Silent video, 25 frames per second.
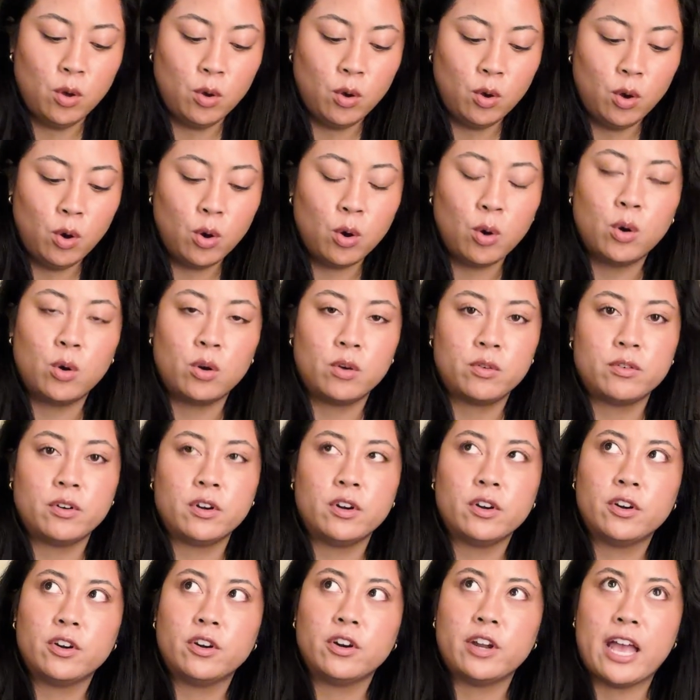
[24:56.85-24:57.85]

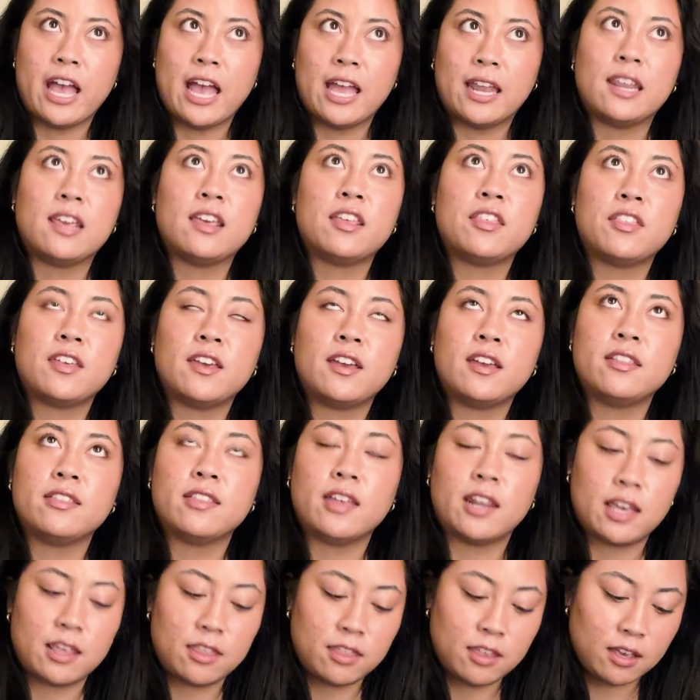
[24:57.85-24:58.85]
horror anything
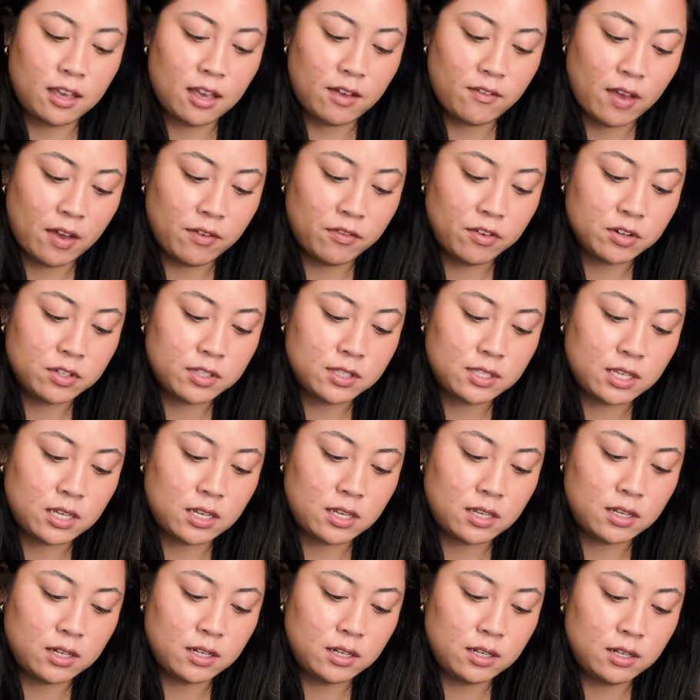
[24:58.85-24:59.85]
that I think I've ever
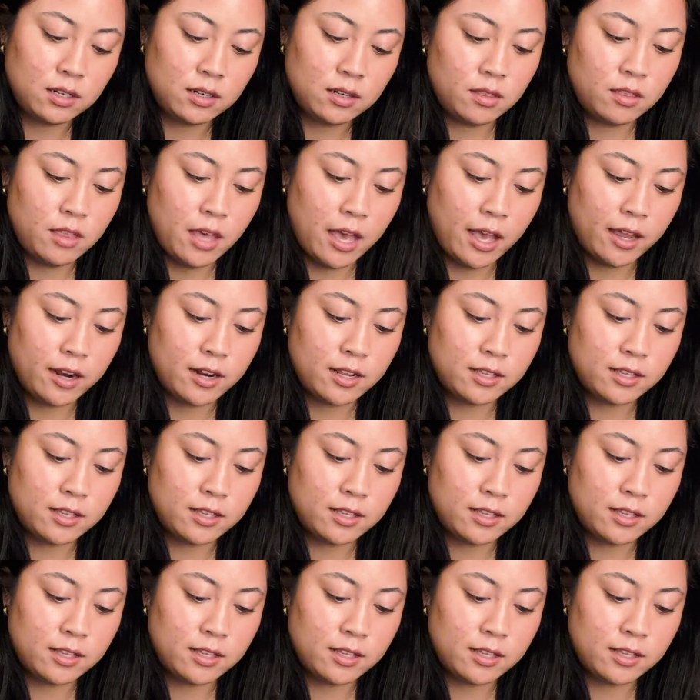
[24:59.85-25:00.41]
seen. That